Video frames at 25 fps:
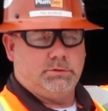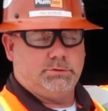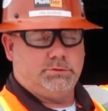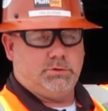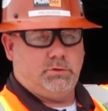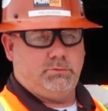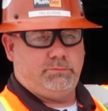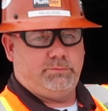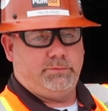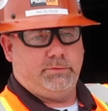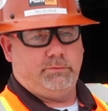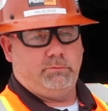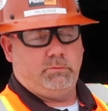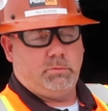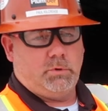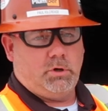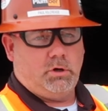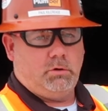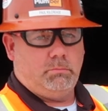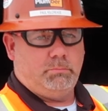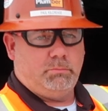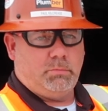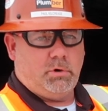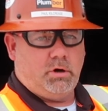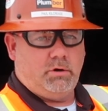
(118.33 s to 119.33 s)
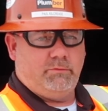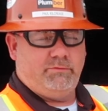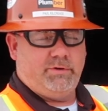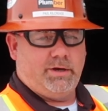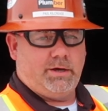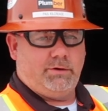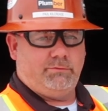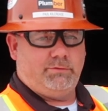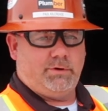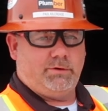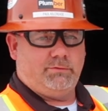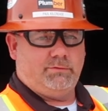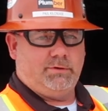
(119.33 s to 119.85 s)
So if a ball
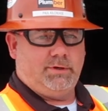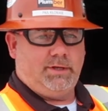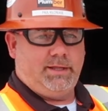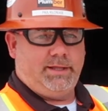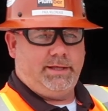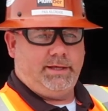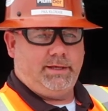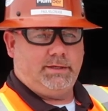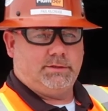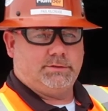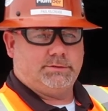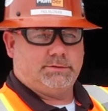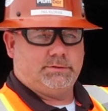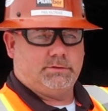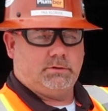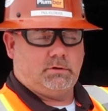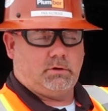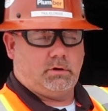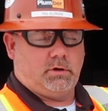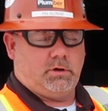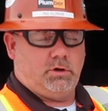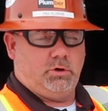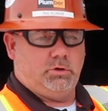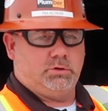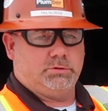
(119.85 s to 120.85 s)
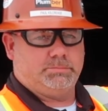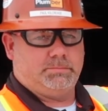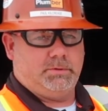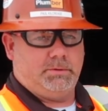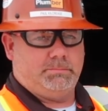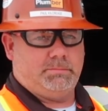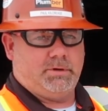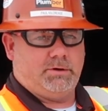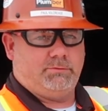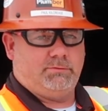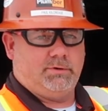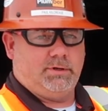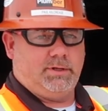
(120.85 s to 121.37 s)
valve ever leaks or a hose
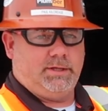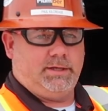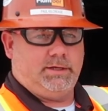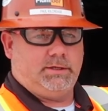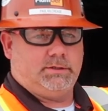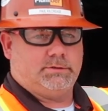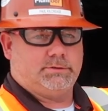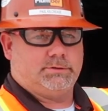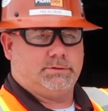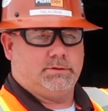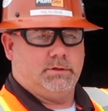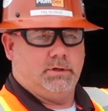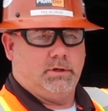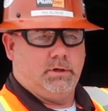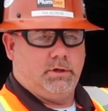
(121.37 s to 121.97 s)
bib ever leaks,